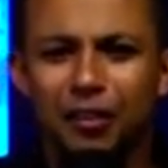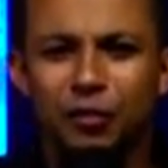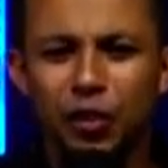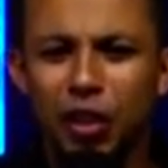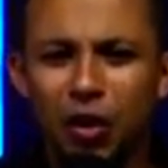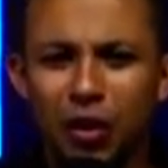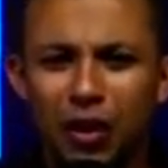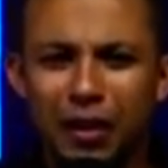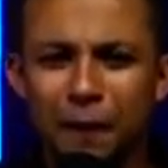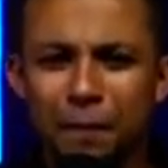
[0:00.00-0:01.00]
for the
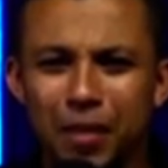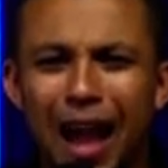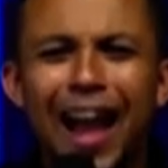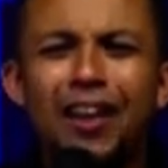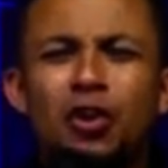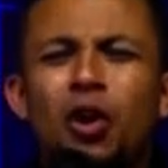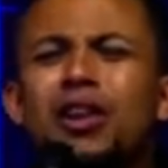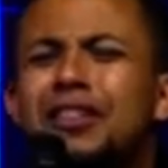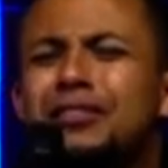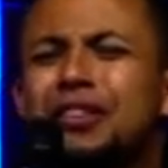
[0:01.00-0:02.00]
Lord. I
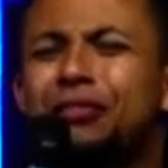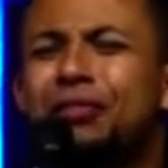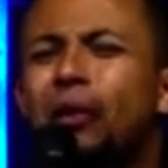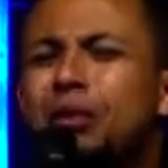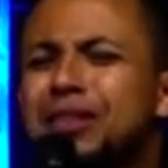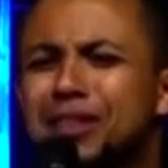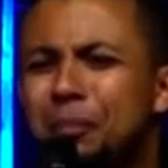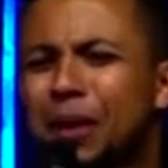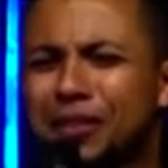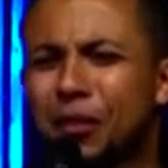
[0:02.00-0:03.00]
can't even focus in
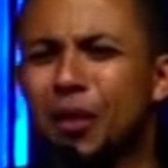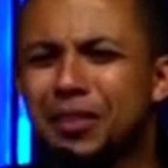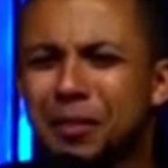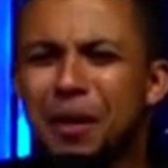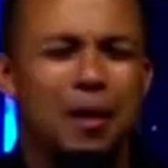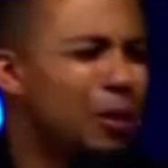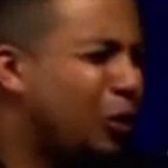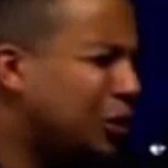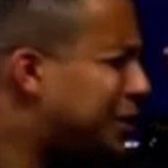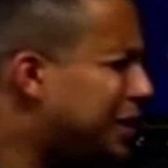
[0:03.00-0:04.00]
praise and worship
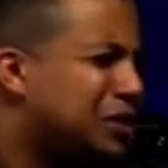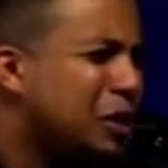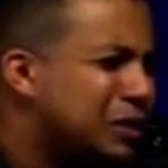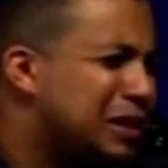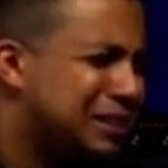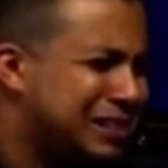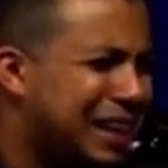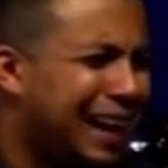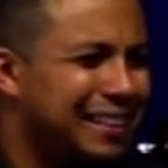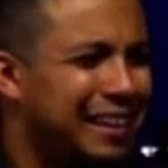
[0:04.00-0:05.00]
because she's so
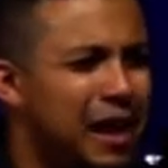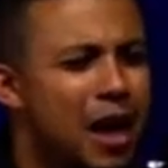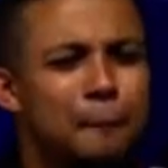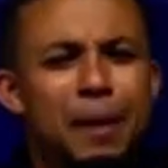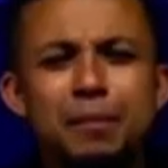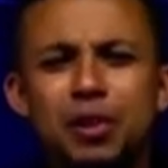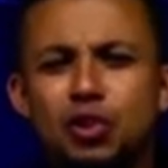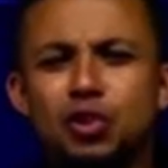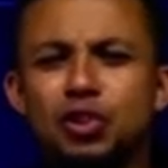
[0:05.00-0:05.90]
distracting. Maybe you